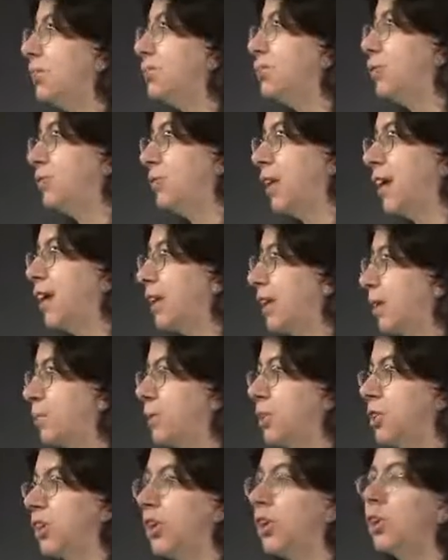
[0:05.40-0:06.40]
If you've taken a
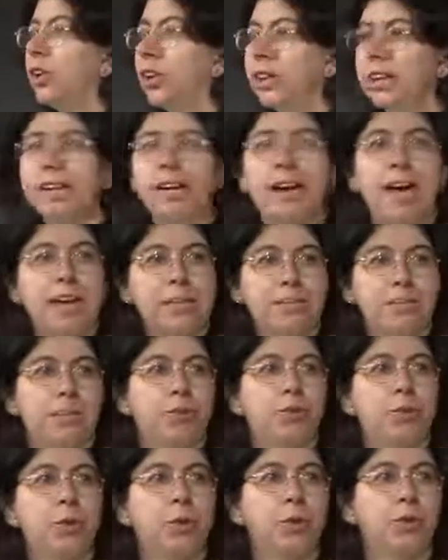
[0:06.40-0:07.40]
machine learning class
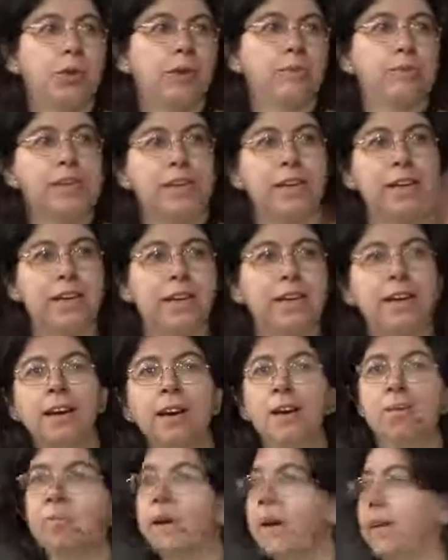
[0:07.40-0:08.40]
before, you would have seen
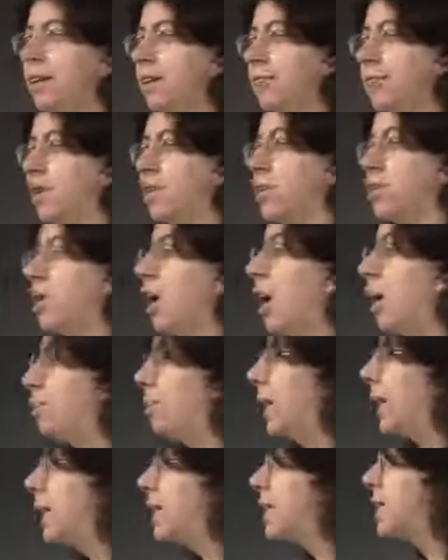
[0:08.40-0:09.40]
many of these
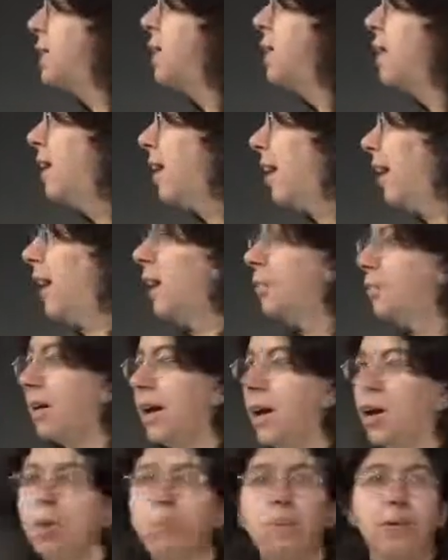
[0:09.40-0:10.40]
topics. Uh, but
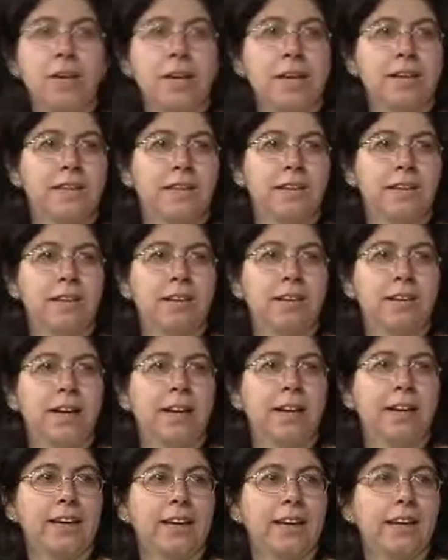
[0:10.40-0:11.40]
I hope you can still
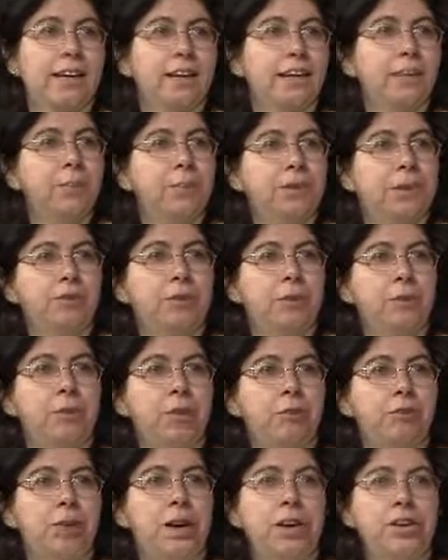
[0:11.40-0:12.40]
uh, get a little bit of a
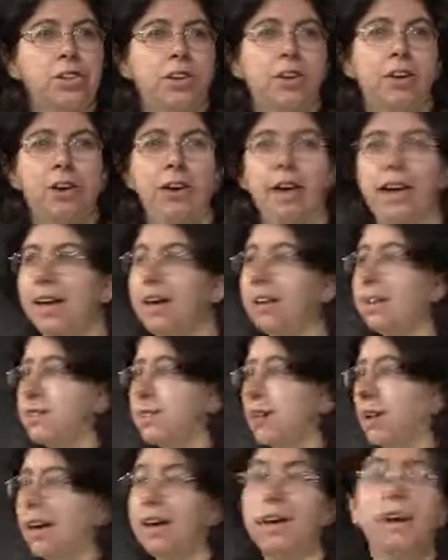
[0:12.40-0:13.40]
refresher
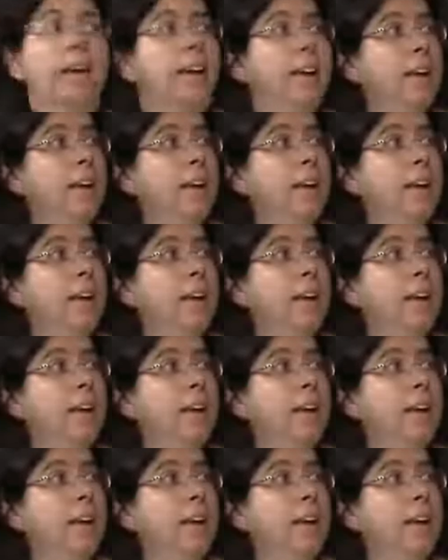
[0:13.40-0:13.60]
and, uh,